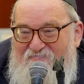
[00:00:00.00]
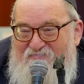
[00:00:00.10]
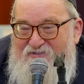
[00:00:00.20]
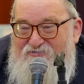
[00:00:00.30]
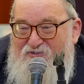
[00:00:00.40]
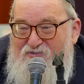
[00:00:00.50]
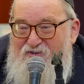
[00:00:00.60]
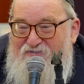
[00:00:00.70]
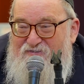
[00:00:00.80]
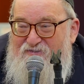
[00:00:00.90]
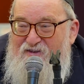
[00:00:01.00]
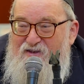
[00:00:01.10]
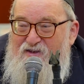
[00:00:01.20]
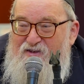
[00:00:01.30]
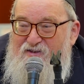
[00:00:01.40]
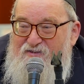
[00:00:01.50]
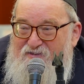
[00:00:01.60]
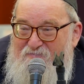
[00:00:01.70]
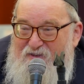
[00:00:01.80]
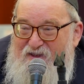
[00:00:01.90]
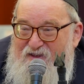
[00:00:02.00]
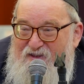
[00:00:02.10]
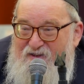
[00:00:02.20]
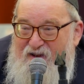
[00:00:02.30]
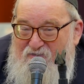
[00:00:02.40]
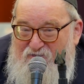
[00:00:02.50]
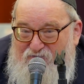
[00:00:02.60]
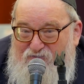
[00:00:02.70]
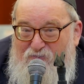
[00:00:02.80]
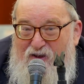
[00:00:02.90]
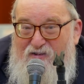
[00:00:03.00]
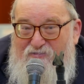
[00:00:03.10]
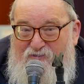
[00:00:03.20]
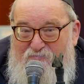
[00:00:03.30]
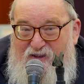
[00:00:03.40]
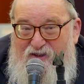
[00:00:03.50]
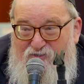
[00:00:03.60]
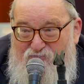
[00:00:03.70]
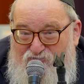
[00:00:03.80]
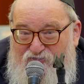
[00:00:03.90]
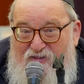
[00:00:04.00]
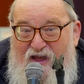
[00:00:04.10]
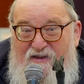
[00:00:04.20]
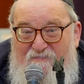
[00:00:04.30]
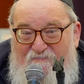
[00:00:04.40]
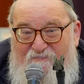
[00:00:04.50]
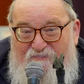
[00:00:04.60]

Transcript: the zechus to be in Eretz Yisrael, to be in Yerushalayim.